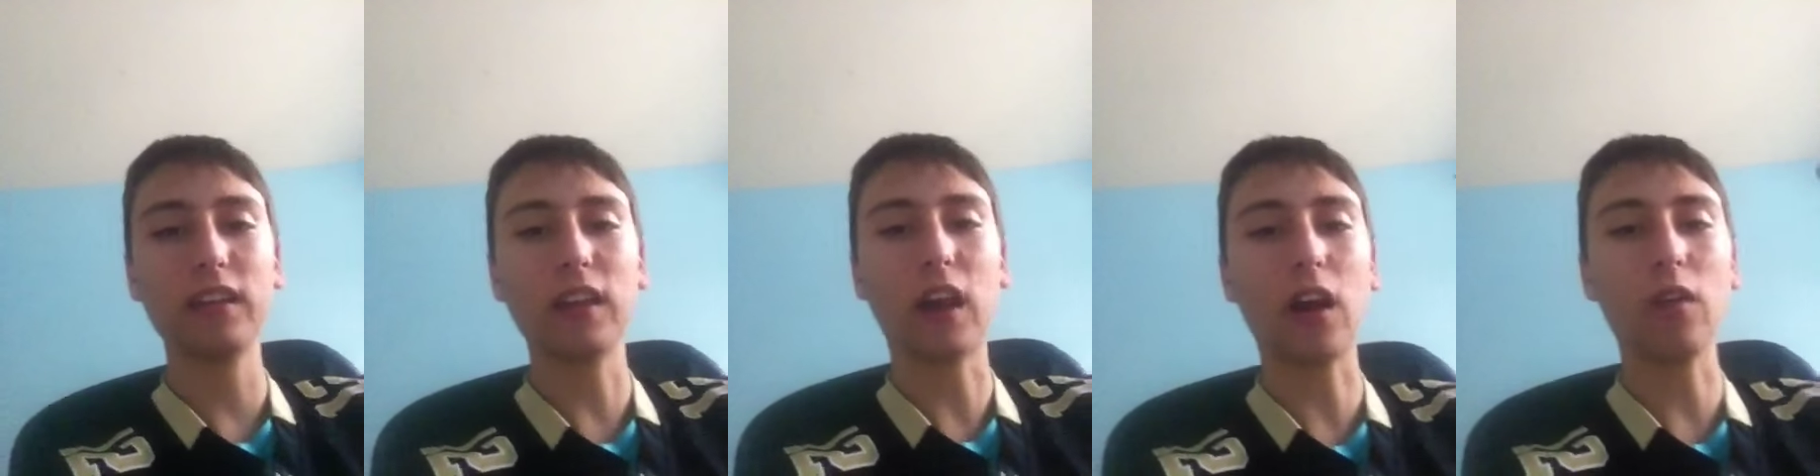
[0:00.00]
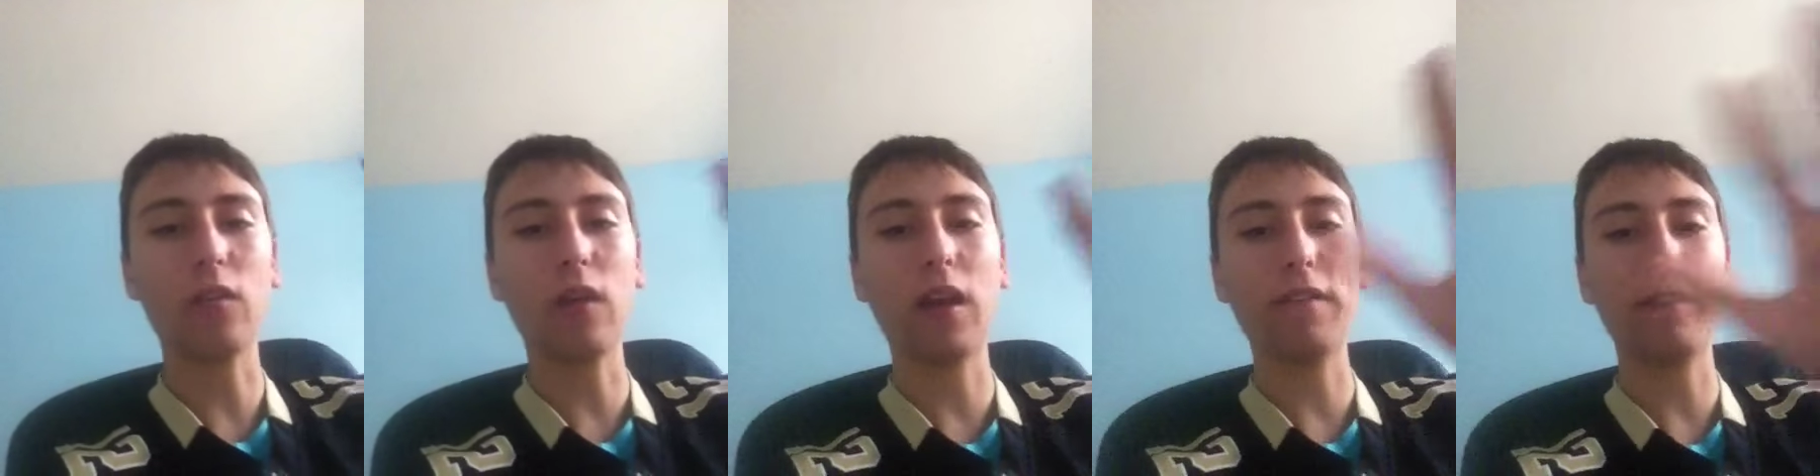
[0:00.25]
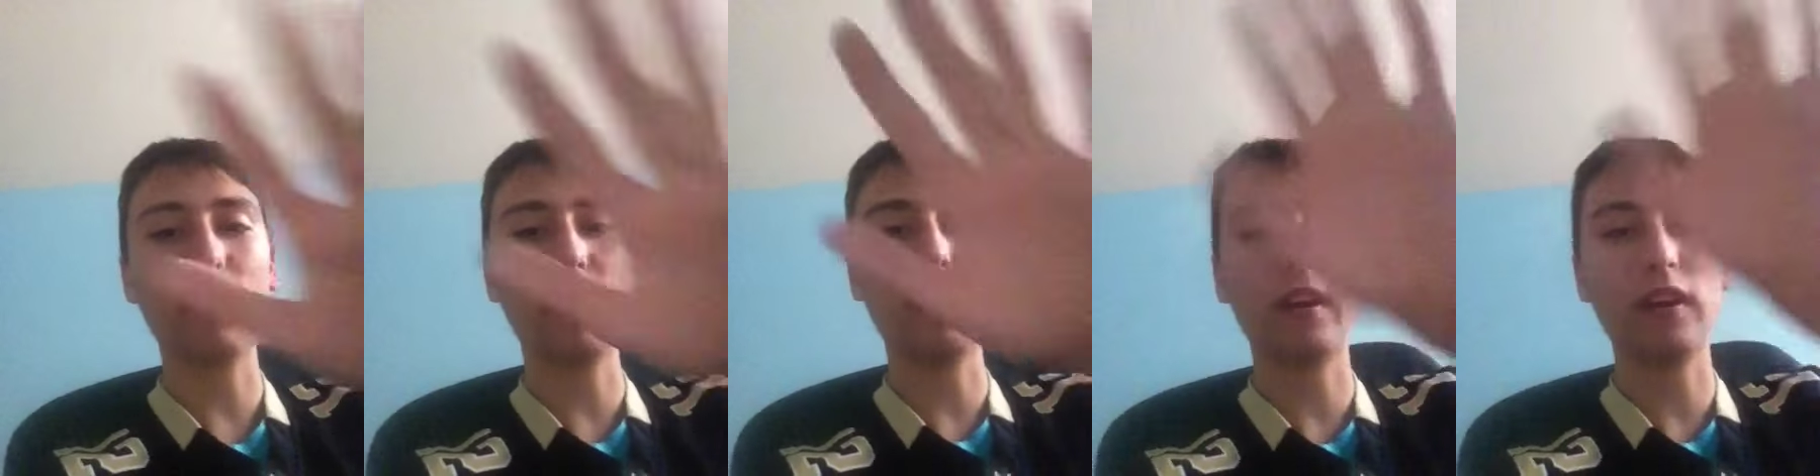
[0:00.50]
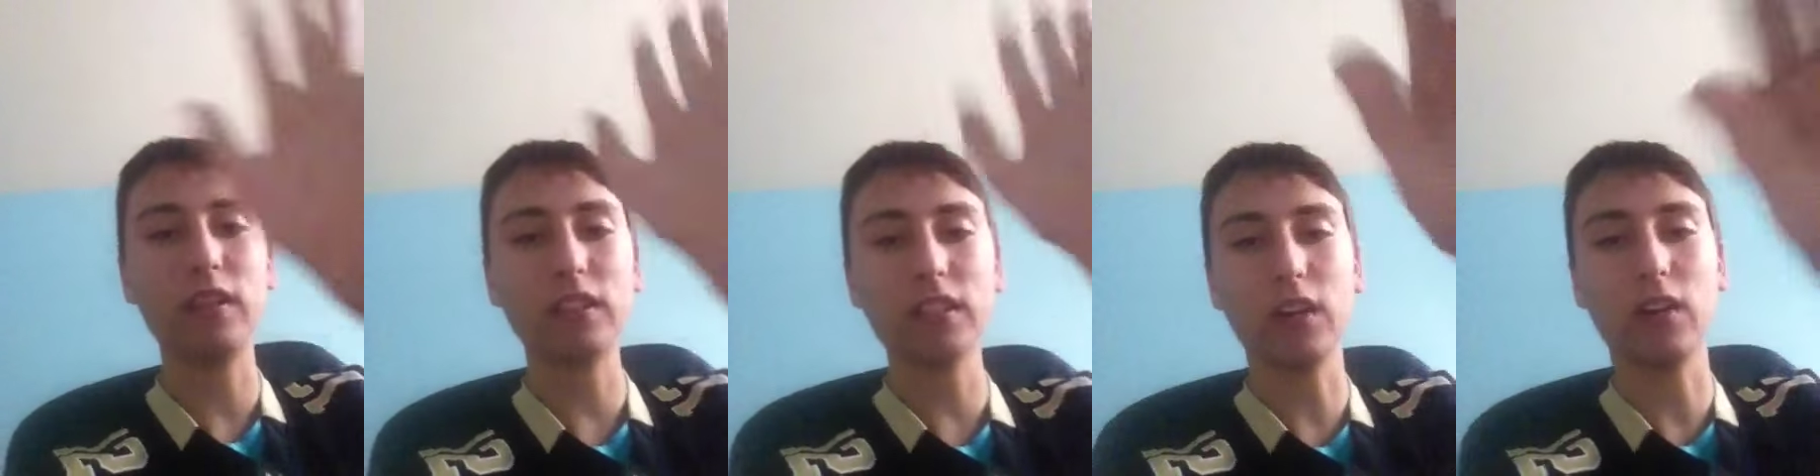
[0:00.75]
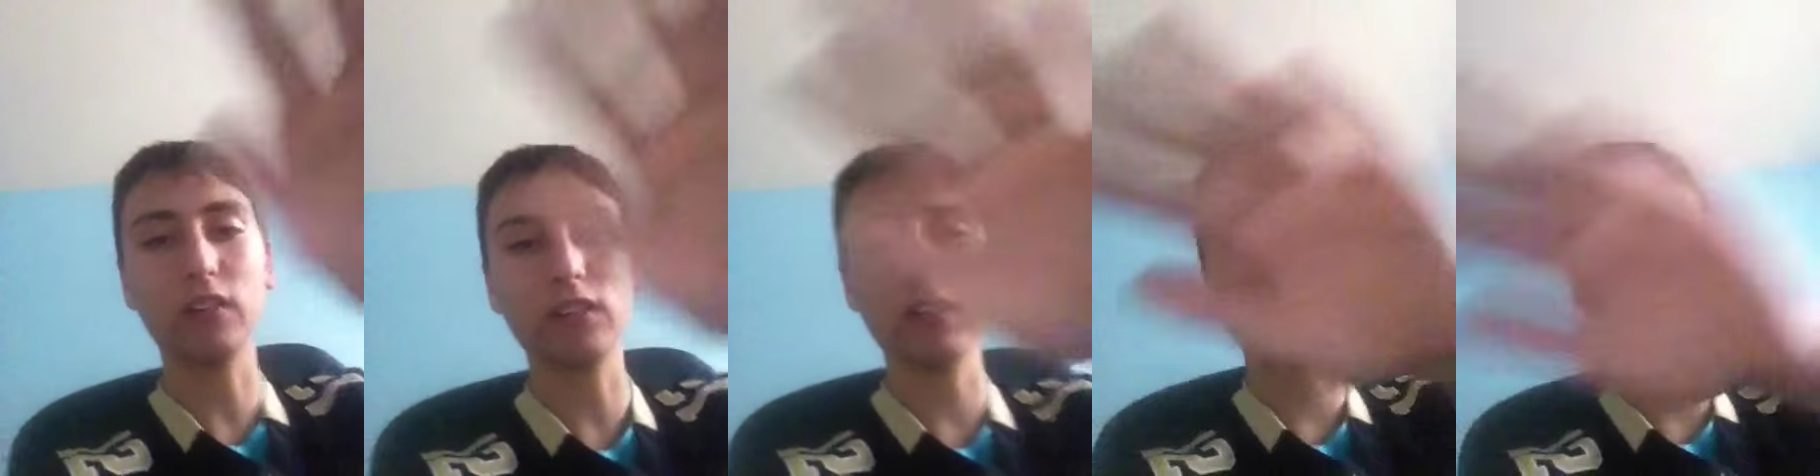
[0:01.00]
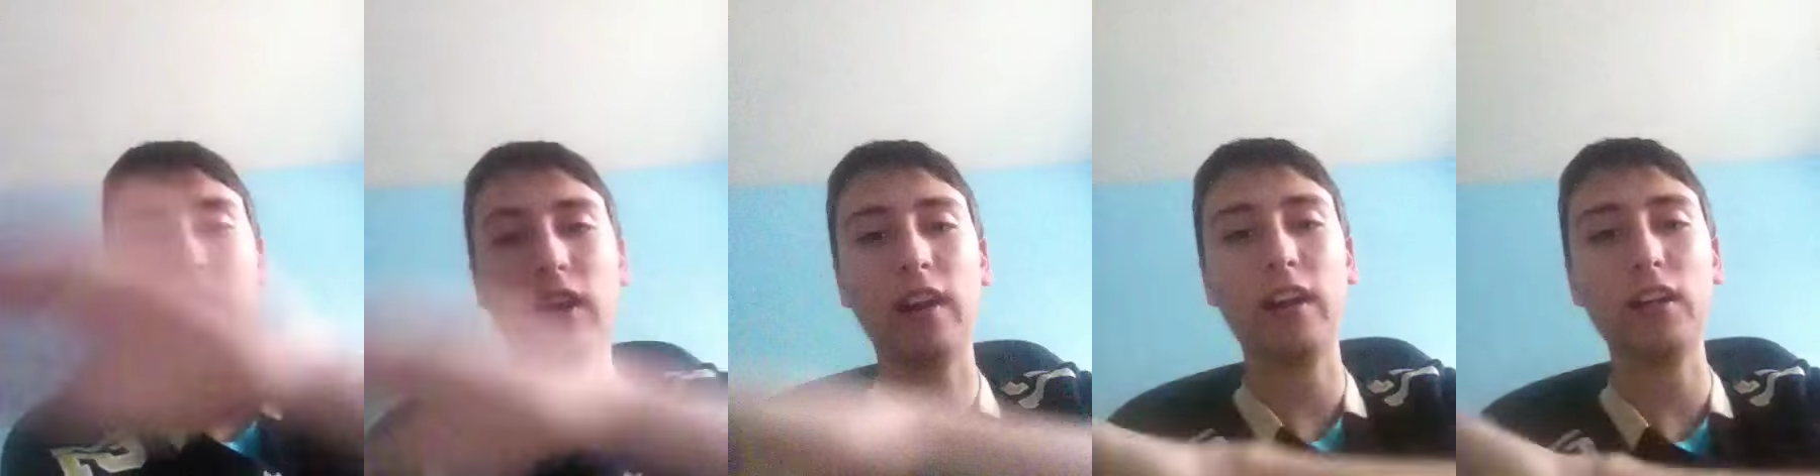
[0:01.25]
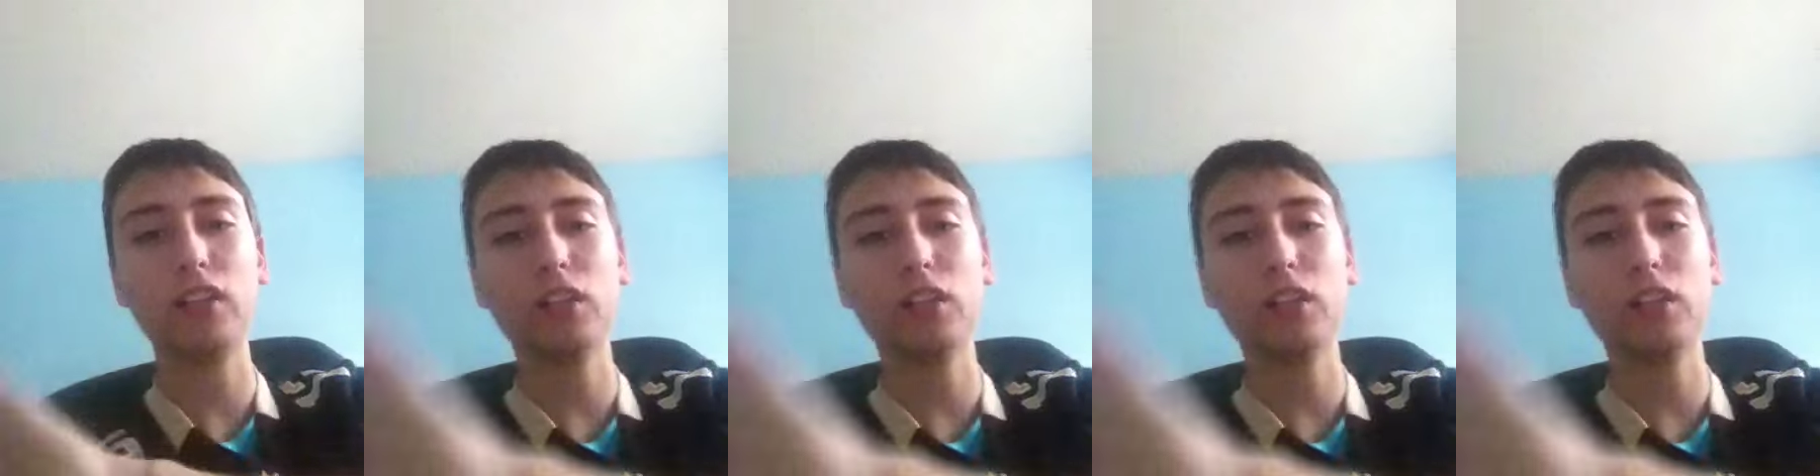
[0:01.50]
got away with it, and he's guilty, and